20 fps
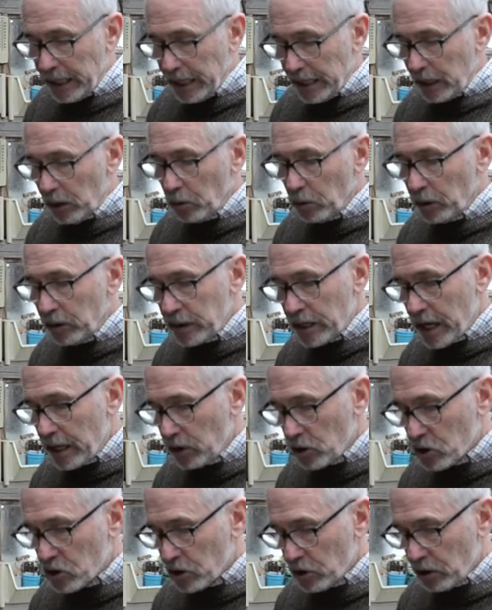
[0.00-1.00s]
It will take
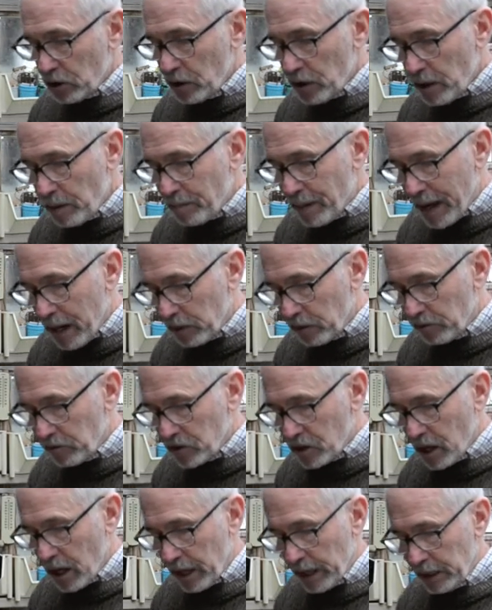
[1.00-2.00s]
a certain amount of
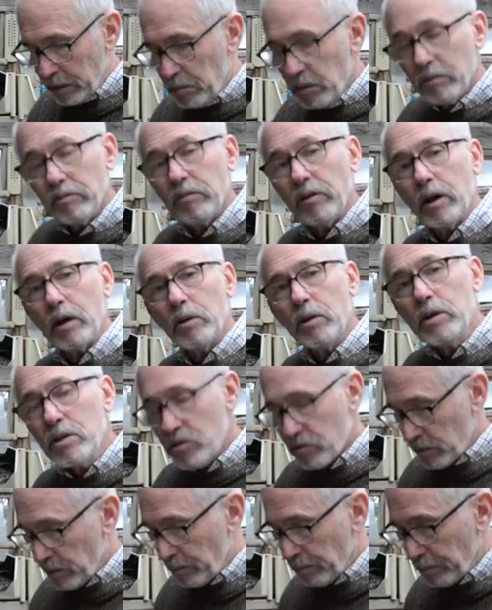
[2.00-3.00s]
time, varies
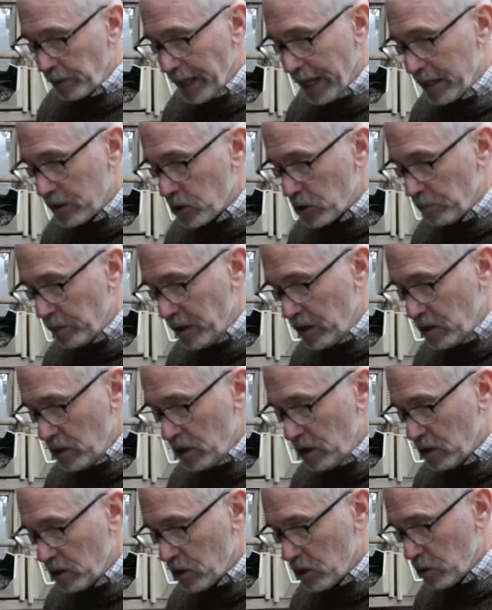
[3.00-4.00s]
from plant
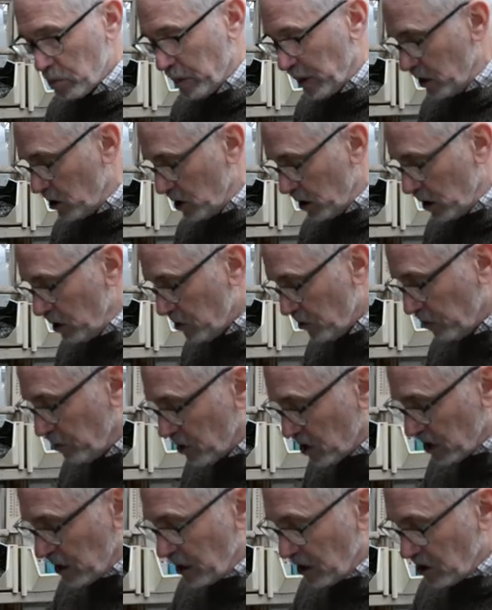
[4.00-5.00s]
species to species, from
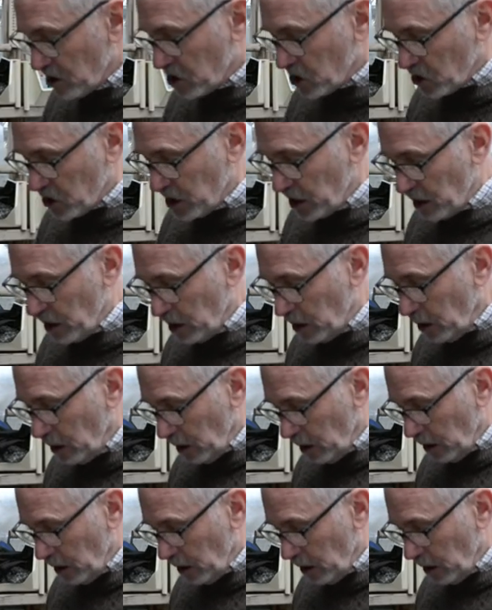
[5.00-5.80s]
seed to seed.